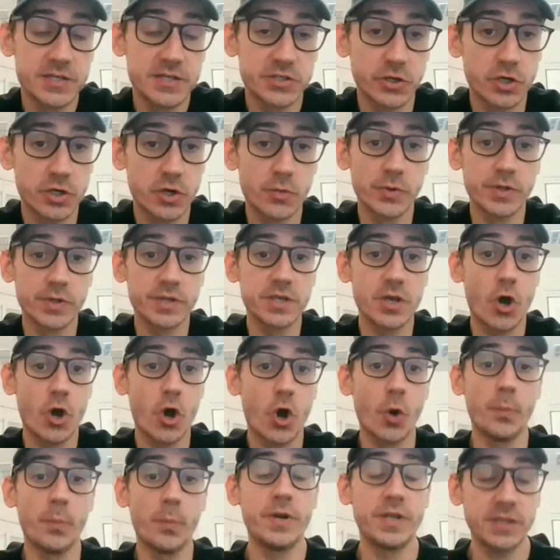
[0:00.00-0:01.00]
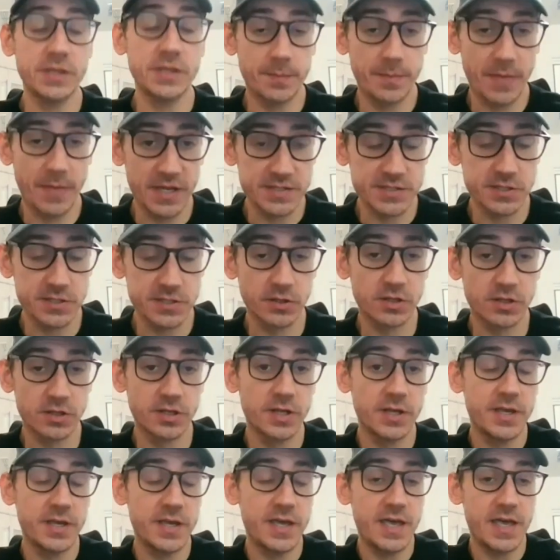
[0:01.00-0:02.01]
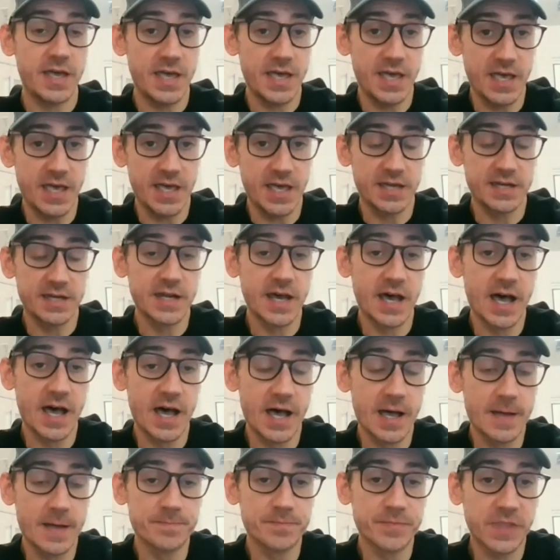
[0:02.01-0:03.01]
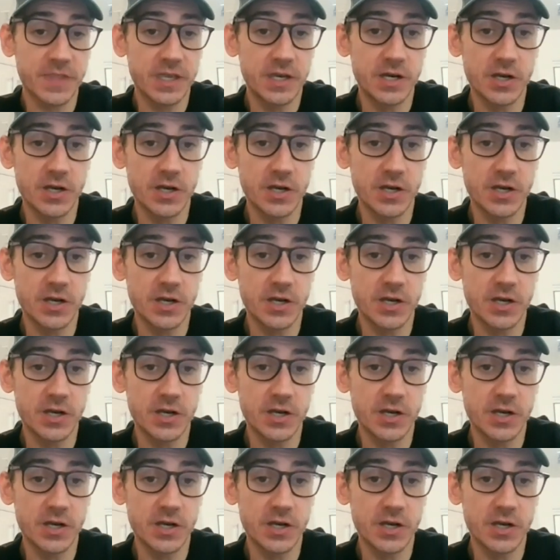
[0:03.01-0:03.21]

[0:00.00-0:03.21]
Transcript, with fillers: So you're really opening the muscle and, uh,